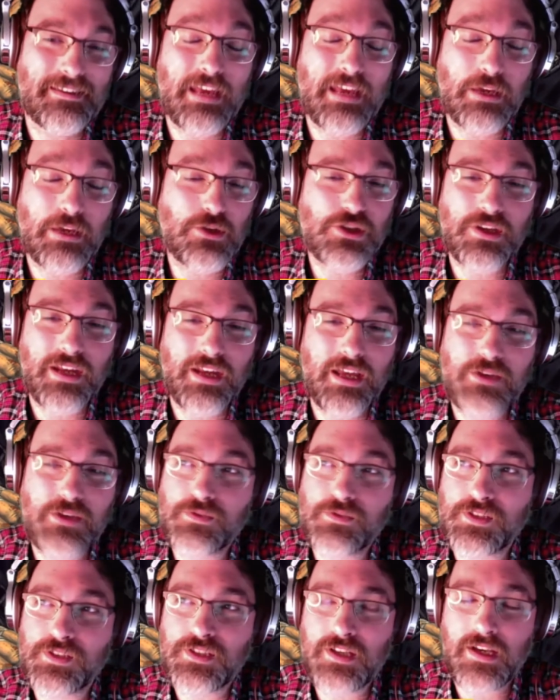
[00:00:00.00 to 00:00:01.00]
Yeah, you should. Andrew
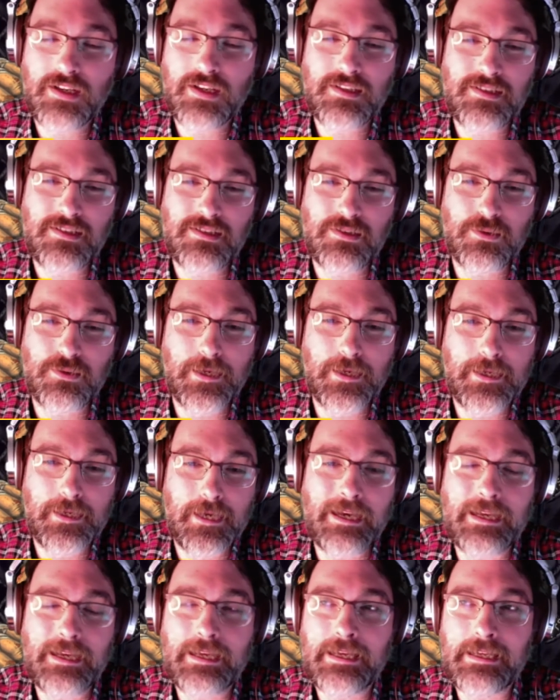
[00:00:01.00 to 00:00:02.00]
Valkauskas is a great
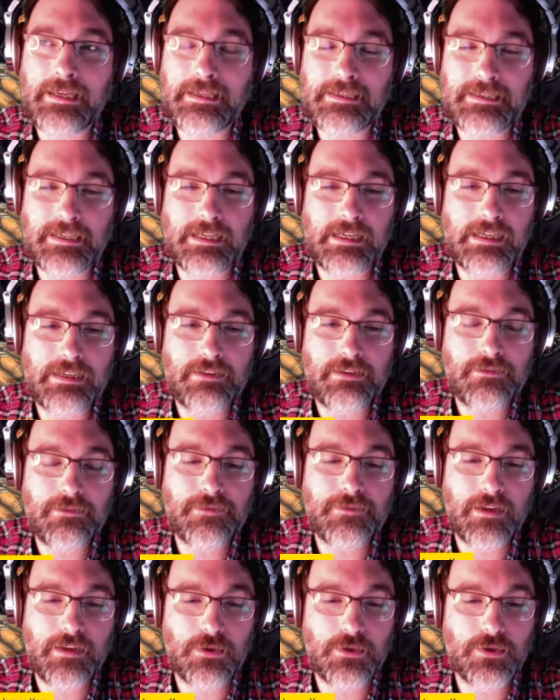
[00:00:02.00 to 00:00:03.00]
guy, and uh,
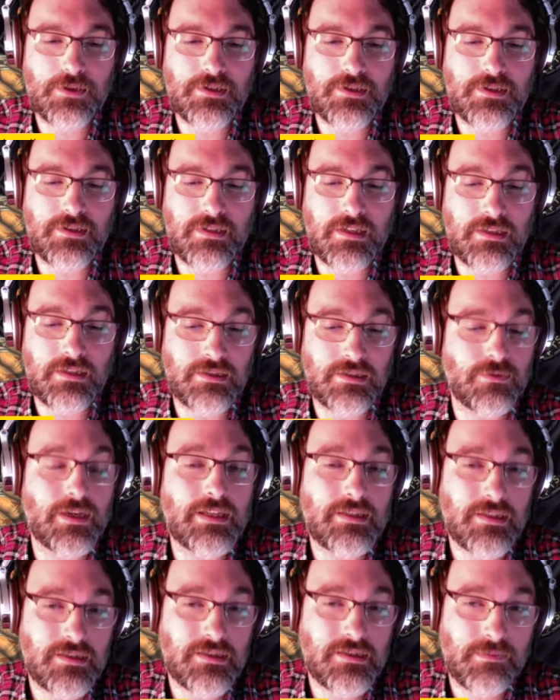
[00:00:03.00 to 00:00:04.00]
Fate of the Norns is, is a
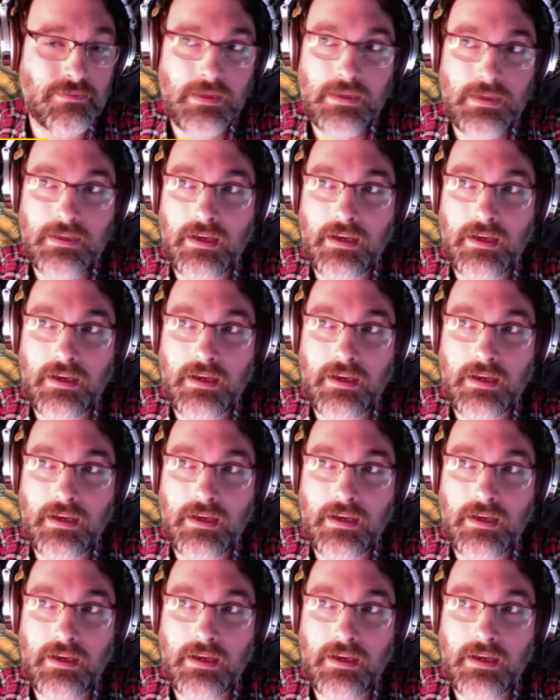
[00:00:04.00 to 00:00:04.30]
great system.